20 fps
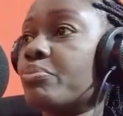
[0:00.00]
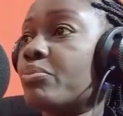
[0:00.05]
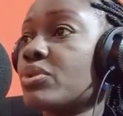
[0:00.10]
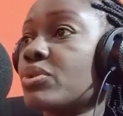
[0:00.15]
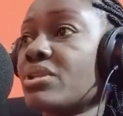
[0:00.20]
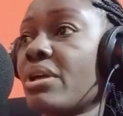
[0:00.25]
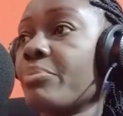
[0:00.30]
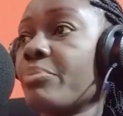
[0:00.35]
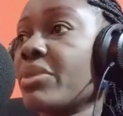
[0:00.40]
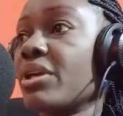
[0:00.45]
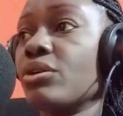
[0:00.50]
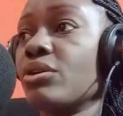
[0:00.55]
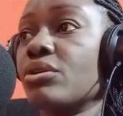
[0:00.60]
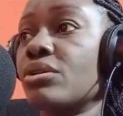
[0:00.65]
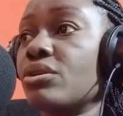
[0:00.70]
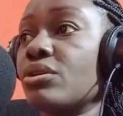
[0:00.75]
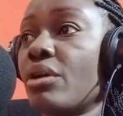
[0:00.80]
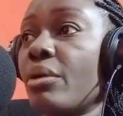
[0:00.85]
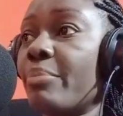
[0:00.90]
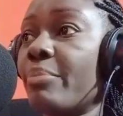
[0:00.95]
something you
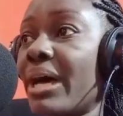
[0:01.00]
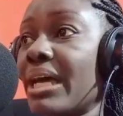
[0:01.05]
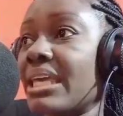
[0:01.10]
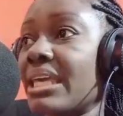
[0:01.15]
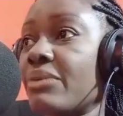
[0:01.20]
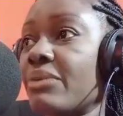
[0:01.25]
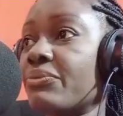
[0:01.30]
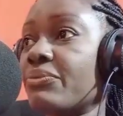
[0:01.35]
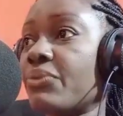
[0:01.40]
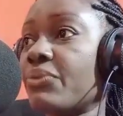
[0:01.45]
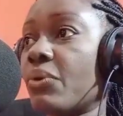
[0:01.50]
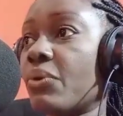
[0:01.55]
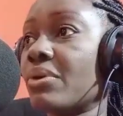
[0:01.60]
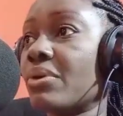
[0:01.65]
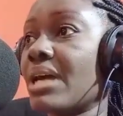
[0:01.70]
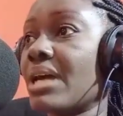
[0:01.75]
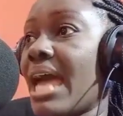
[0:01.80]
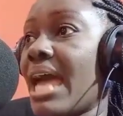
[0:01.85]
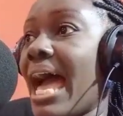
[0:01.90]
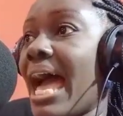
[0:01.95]
did not bargain for,
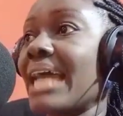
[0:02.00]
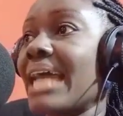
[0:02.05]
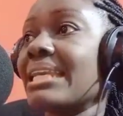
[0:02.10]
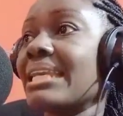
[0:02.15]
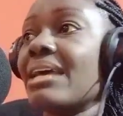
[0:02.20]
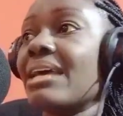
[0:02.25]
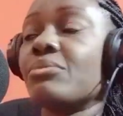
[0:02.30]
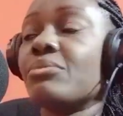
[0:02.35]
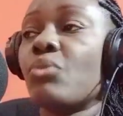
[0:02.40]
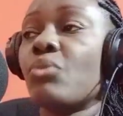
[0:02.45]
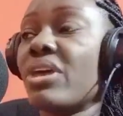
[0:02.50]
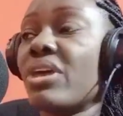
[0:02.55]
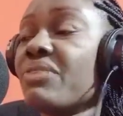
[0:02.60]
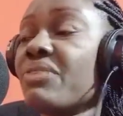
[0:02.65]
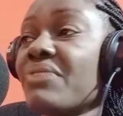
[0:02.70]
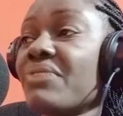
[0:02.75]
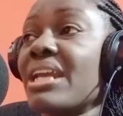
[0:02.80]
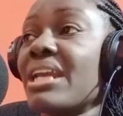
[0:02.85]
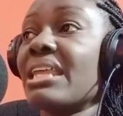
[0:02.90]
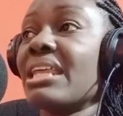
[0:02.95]
and then
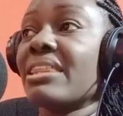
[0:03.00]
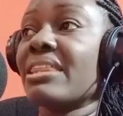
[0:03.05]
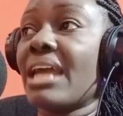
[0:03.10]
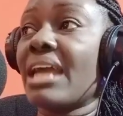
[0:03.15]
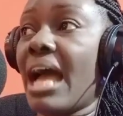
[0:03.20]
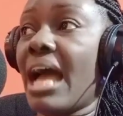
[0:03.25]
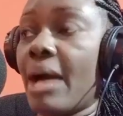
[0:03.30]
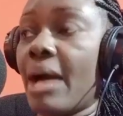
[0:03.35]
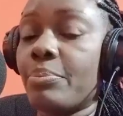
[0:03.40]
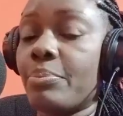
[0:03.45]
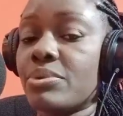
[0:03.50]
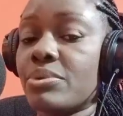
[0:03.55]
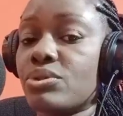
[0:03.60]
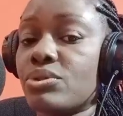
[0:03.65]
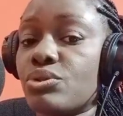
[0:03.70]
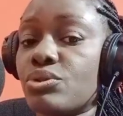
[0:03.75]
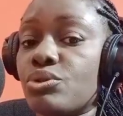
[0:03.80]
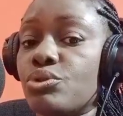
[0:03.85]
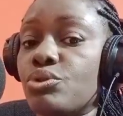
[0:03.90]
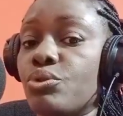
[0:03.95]
if anything
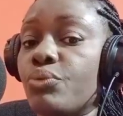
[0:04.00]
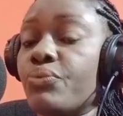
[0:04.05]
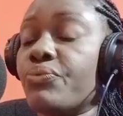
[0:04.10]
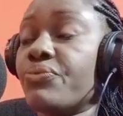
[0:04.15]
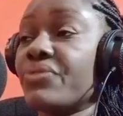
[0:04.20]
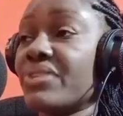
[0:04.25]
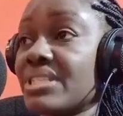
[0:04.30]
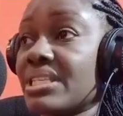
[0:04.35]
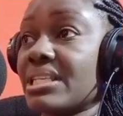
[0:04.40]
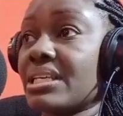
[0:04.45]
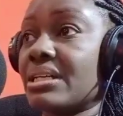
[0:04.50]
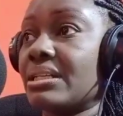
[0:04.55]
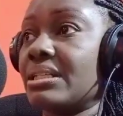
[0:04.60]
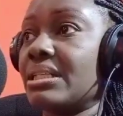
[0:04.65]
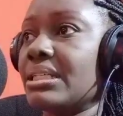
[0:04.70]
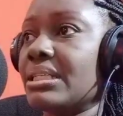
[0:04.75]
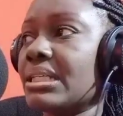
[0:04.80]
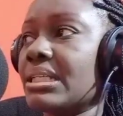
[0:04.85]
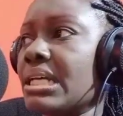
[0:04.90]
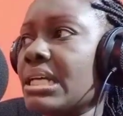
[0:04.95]
happens to you
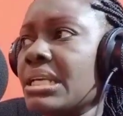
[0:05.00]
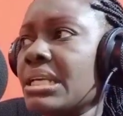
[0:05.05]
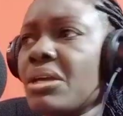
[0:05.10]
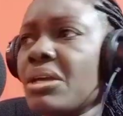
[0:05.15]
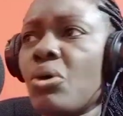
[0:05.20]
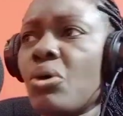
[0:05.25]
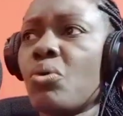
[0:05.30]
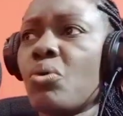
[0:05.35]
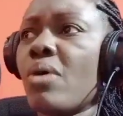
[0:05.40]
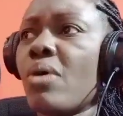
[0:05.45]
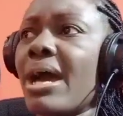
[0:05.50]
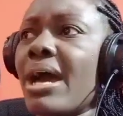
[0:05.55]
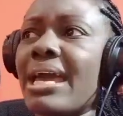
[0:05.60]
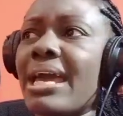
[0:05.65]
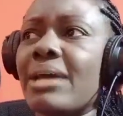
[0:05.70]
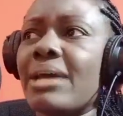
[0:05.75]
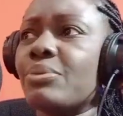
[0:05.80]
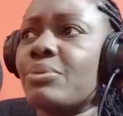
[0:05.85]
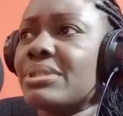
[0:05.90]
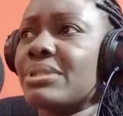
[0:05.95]
physically, they will go
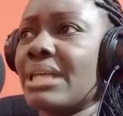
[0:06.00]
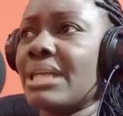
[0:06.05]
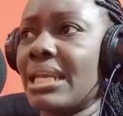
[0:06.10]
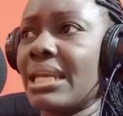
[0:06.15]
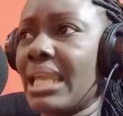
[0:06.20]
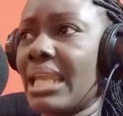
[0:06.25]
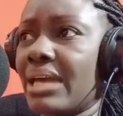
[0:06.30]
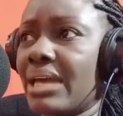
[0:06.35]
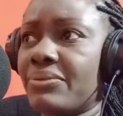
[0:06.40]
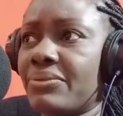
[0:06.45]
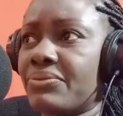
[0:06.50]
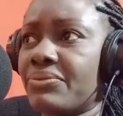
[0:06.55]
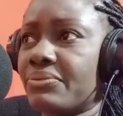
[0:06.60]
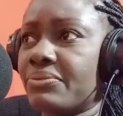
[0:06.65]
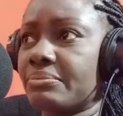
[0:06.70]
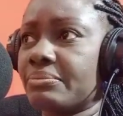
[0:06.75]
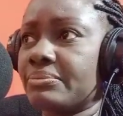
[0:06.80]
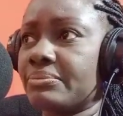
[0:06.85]
ahead with their life.